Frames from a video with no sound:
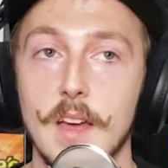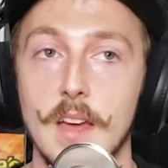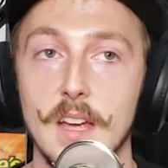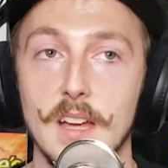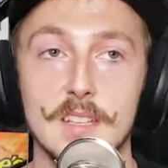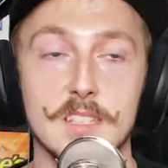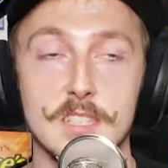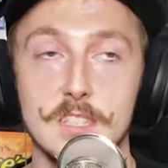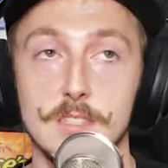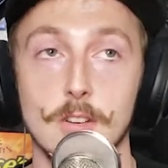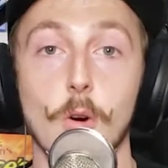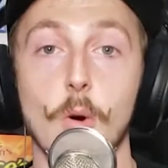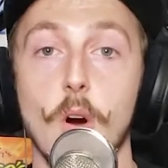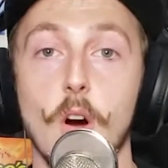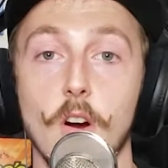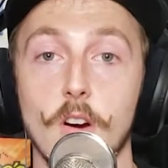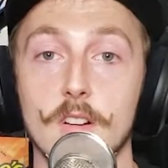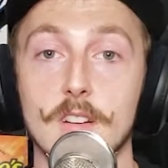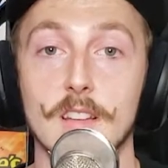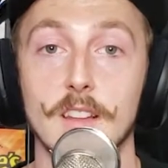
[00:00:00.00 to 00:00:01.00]
It's so
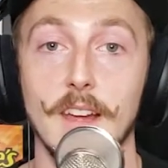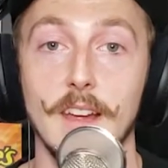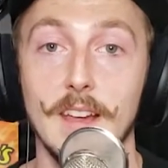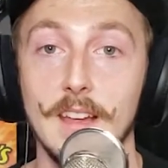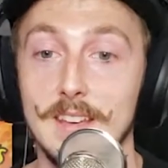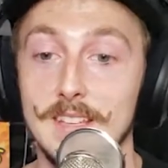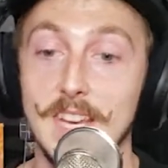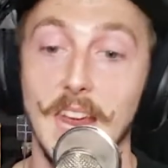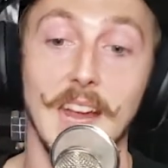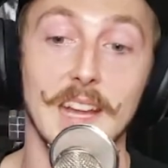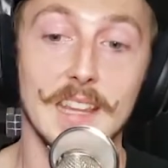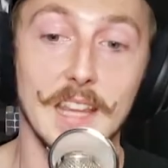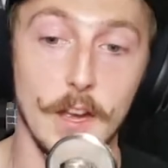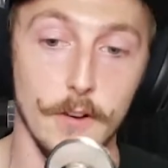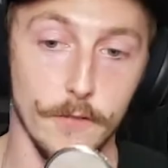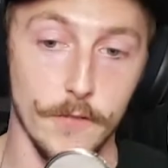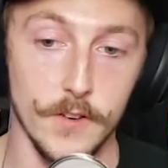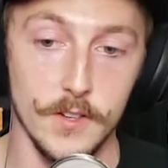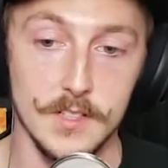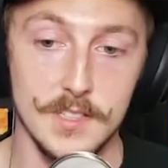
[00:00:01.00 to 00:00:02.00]
hard to like take that
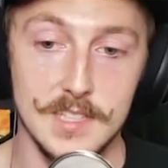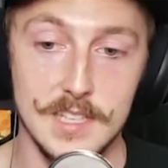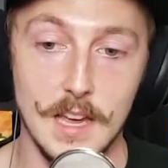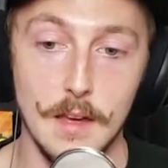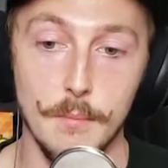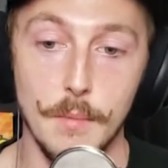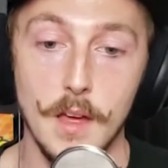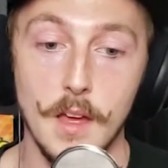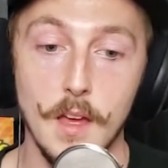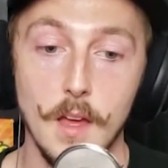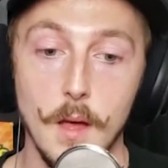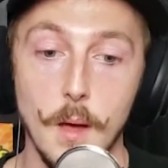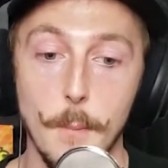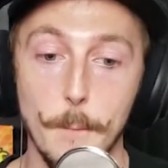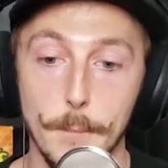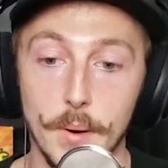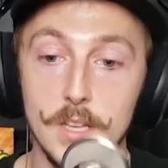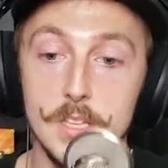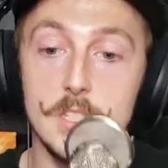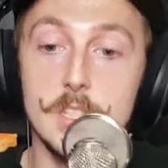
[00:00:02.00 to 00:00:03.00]
first step,
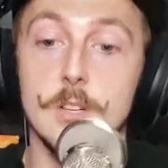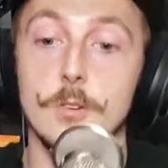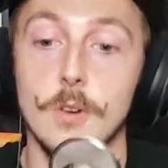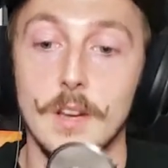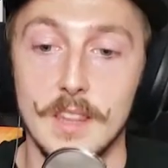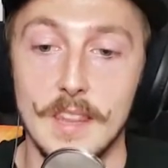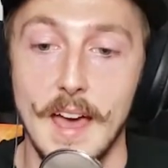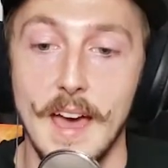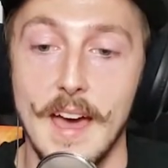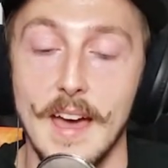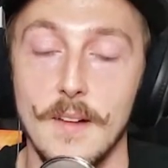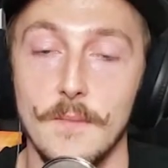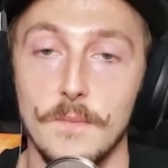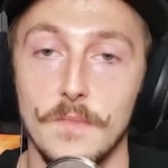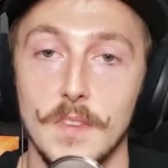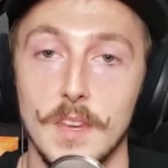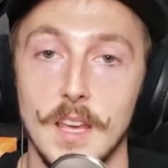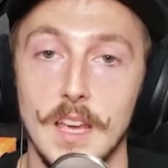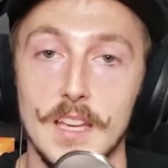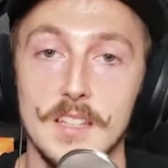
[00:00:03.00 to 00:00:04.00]
but doing that
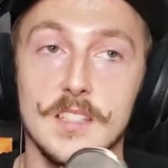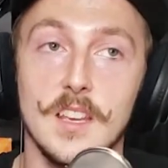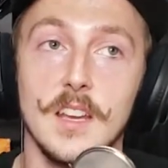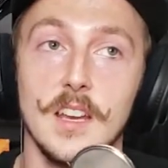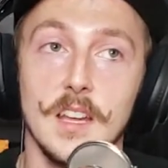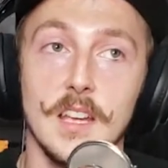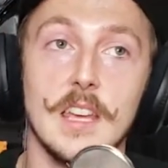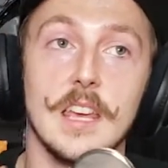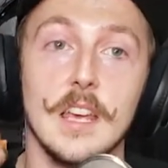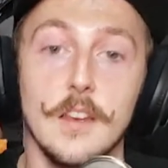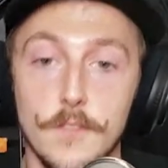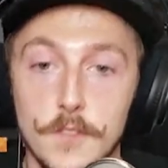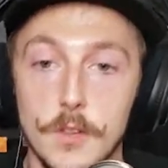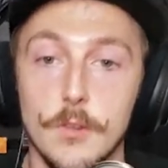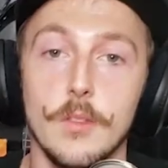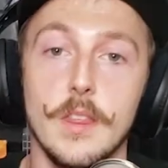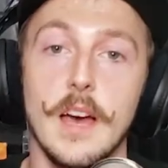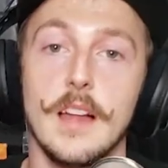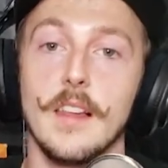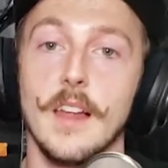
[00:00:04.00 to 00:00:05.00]
is going to give
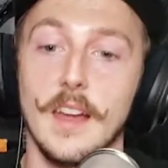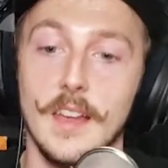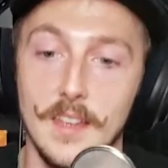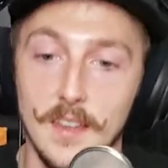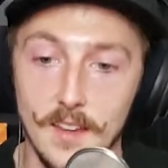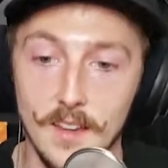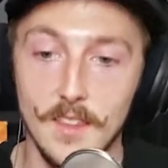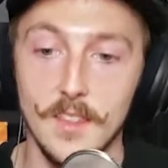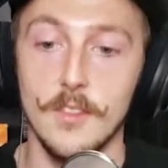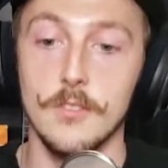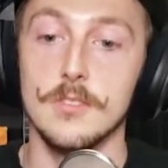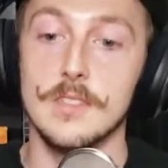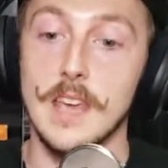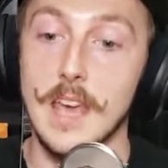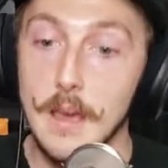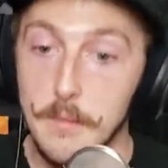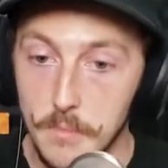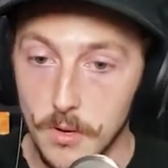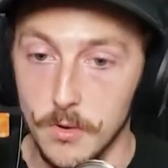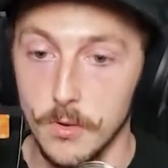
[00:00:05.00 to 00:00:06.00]
you that, like those
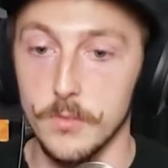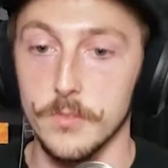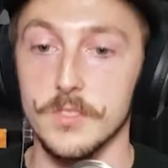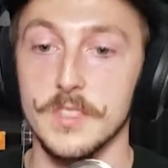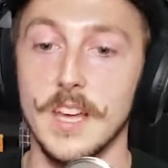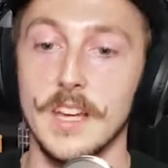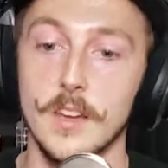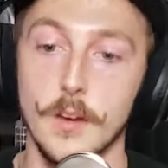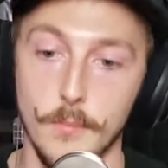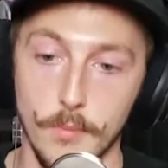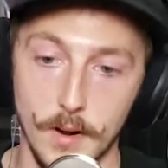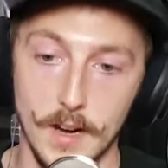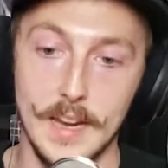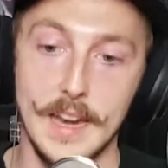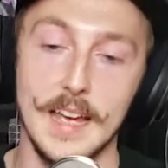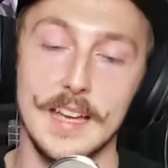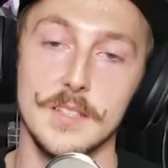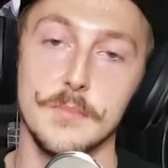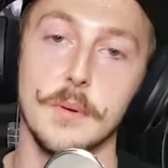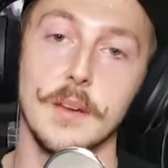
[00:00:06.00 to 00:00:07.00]
chemicals that your brain
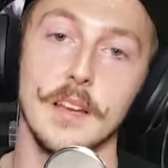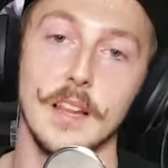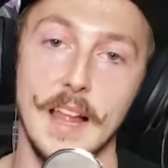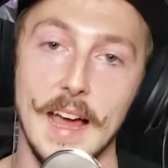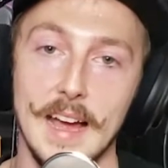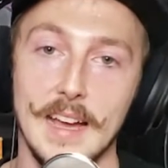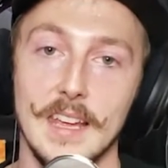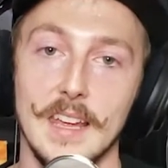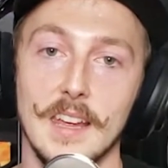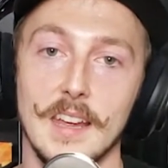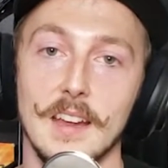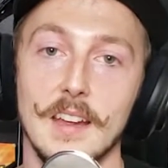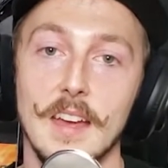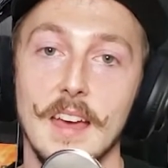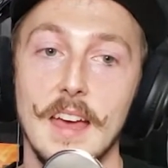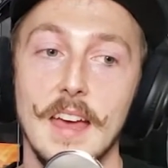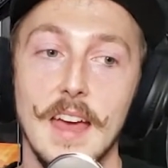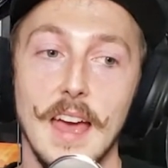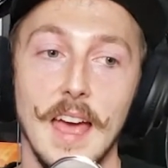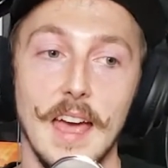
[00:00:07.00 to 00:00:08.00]
has been lacking,
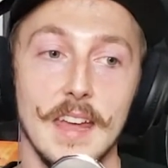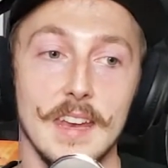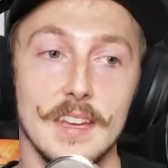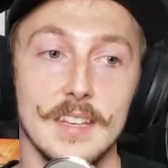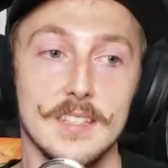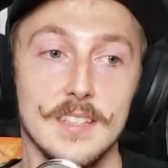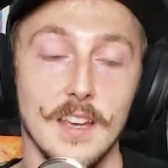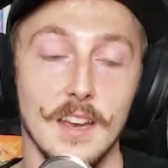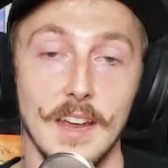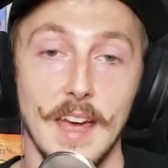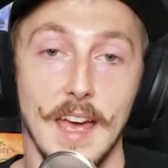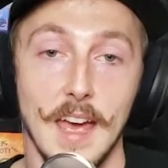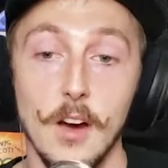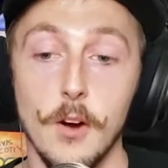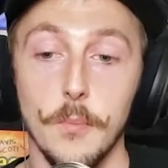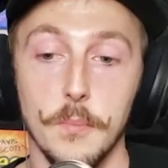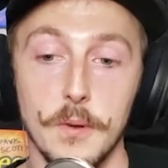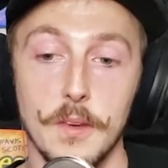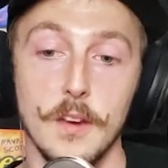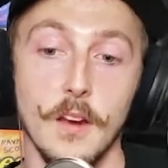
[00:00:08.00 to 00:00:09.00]
and it's going to
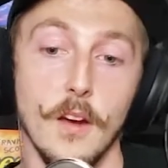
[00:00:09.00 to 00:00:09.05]
help,